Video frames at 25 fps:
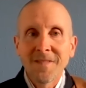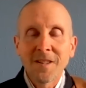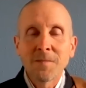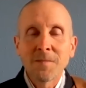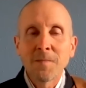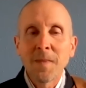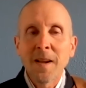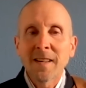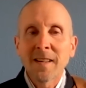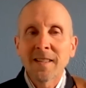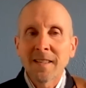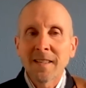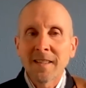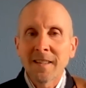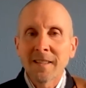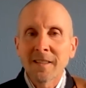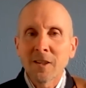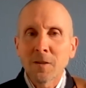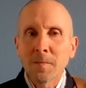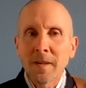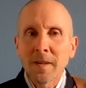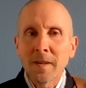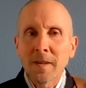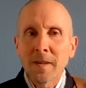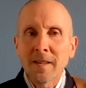Which makes it a
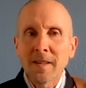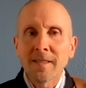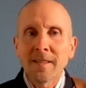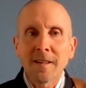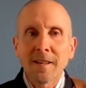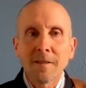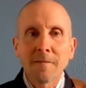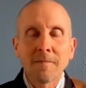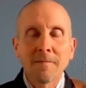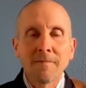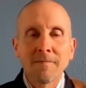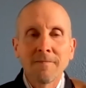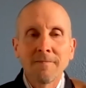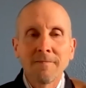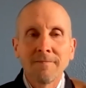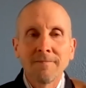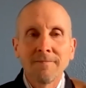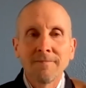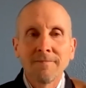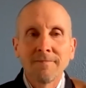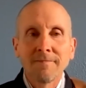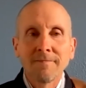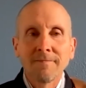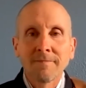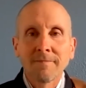little bit
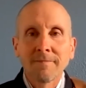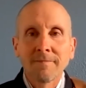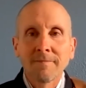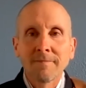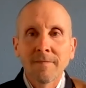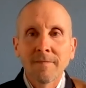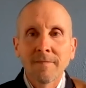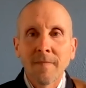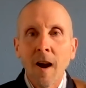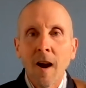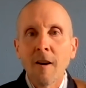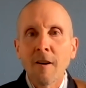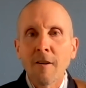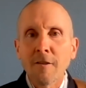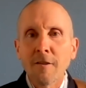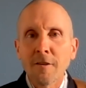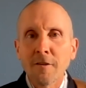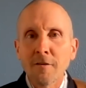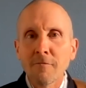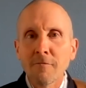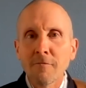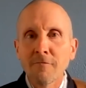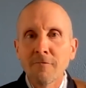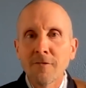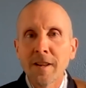
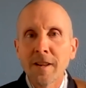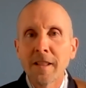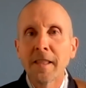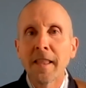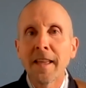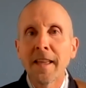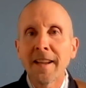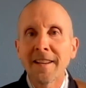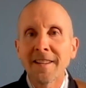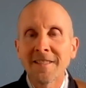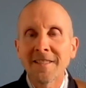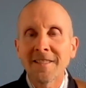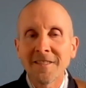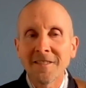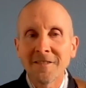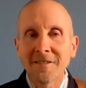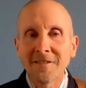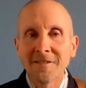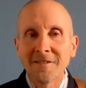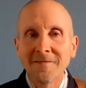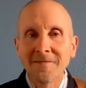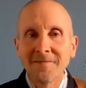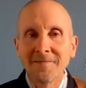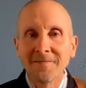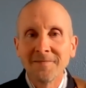hard to relate
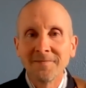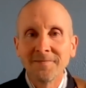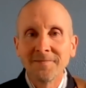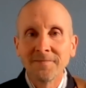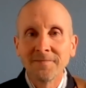to.